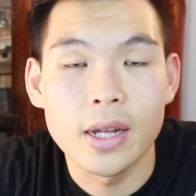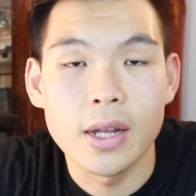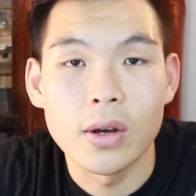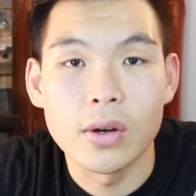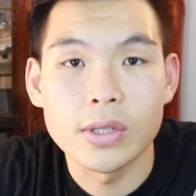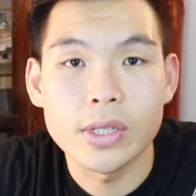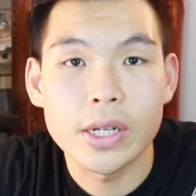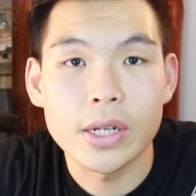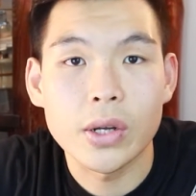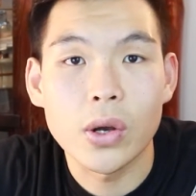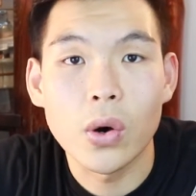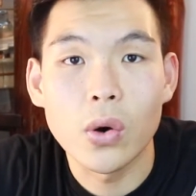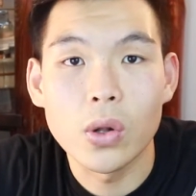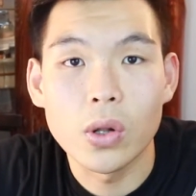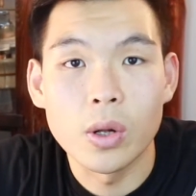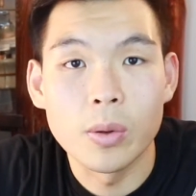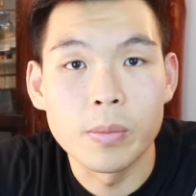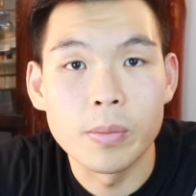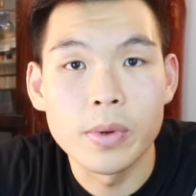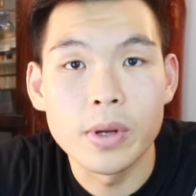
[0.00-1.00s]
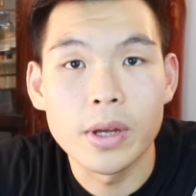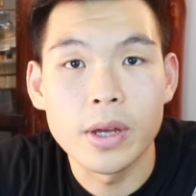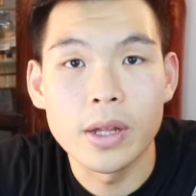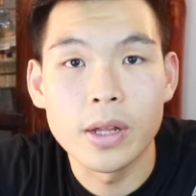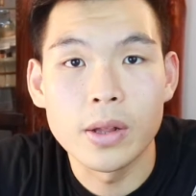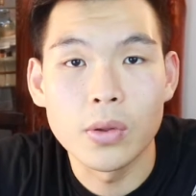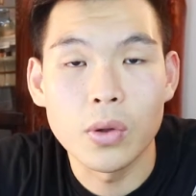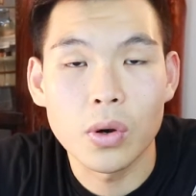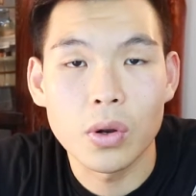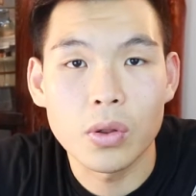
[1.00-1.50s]
It was like Golem
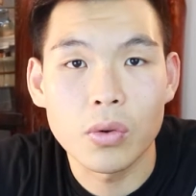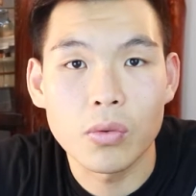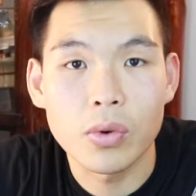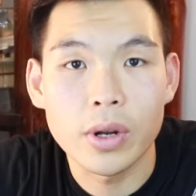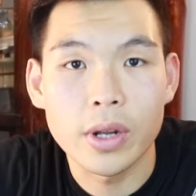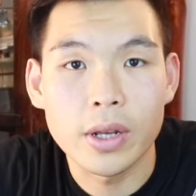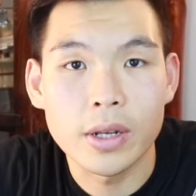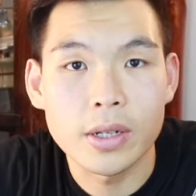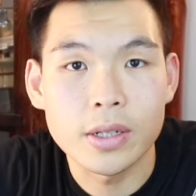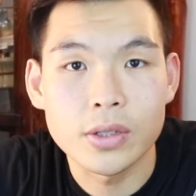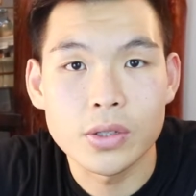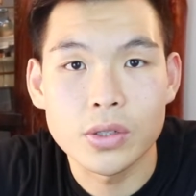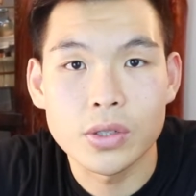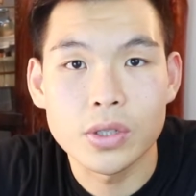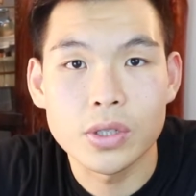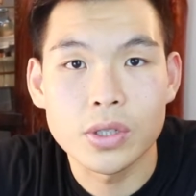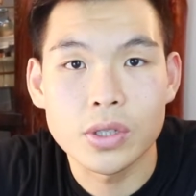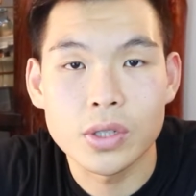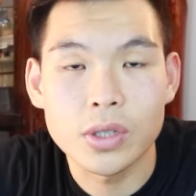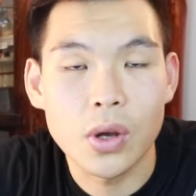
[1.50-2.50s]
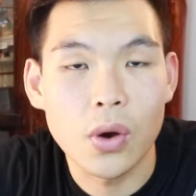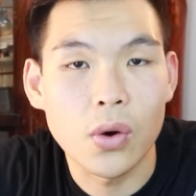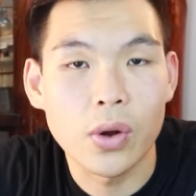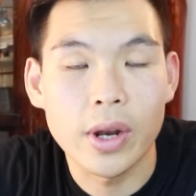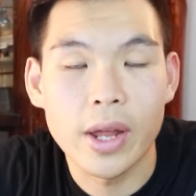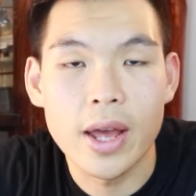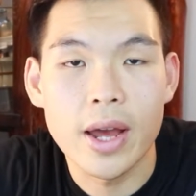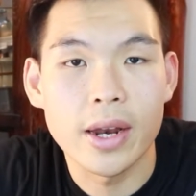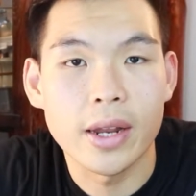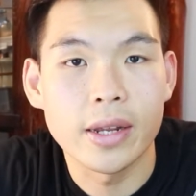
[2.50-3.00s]
in Lord of the Rings, just
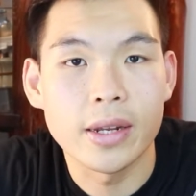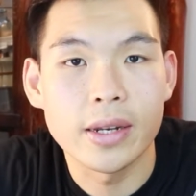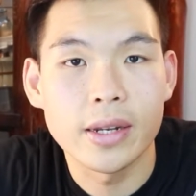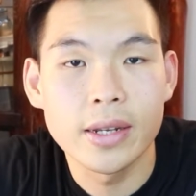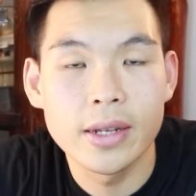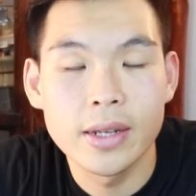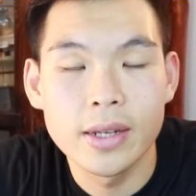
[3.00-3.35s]
going at it.